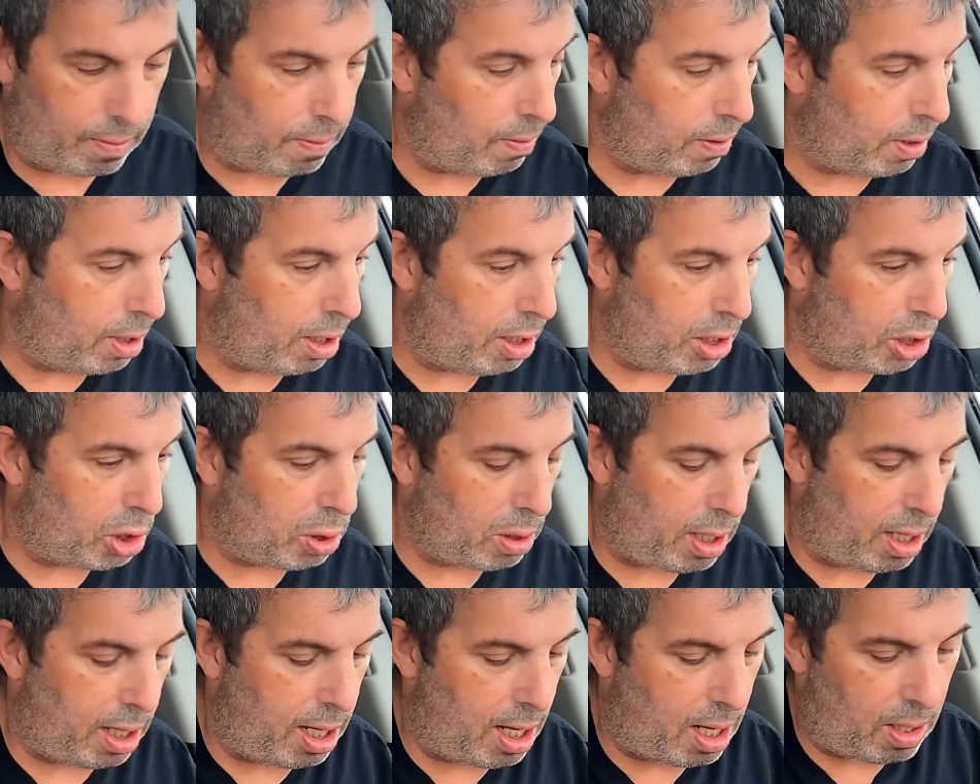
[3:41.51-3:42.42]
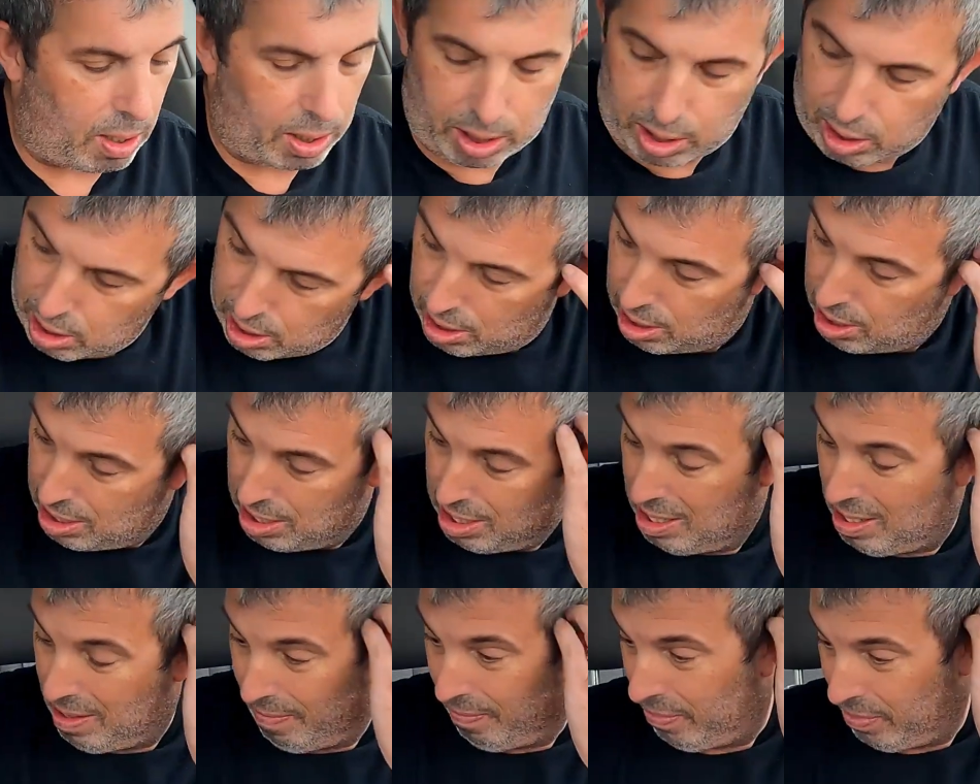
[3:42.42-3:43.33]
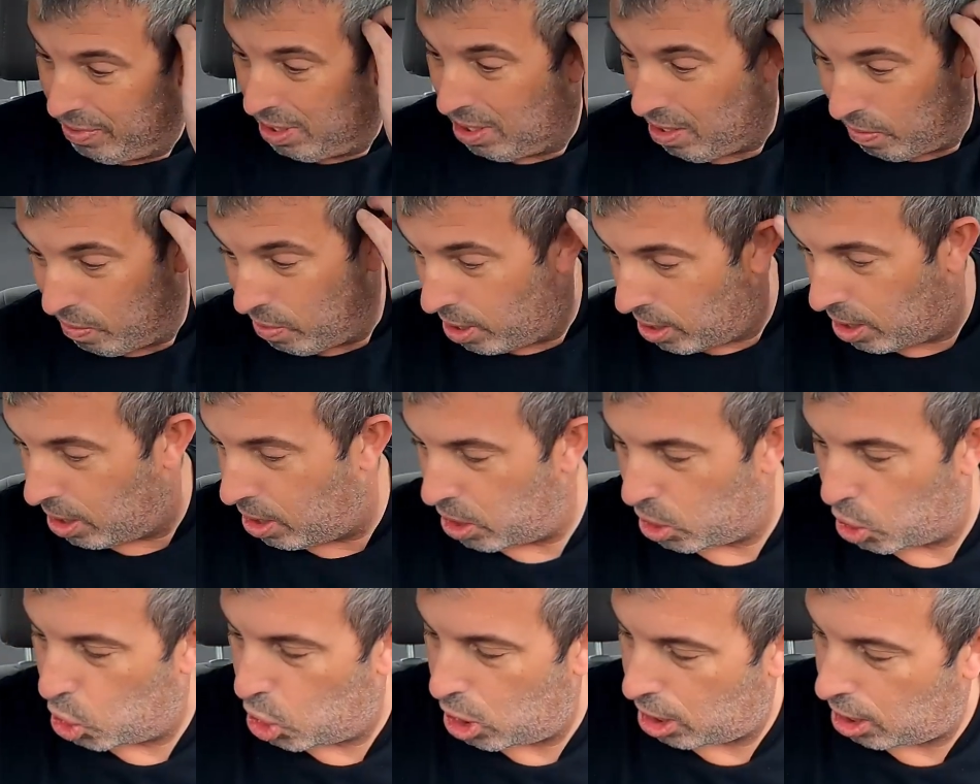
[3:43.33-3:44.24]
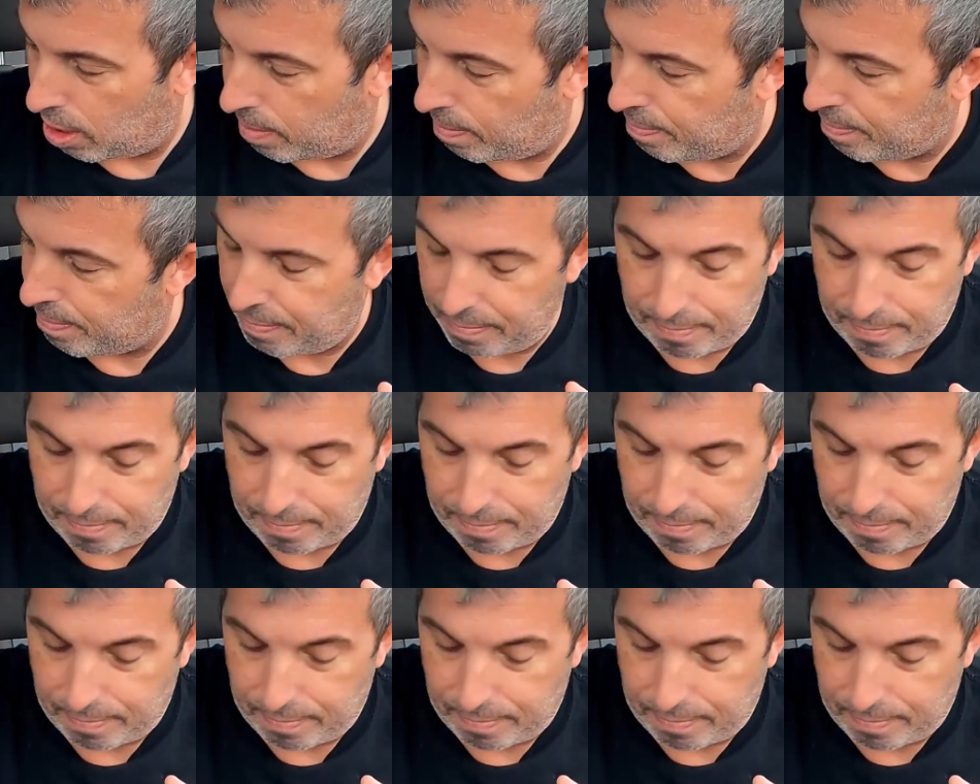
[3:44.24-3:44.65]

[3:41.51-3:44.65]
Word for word: we're gonna try out the regular chicken.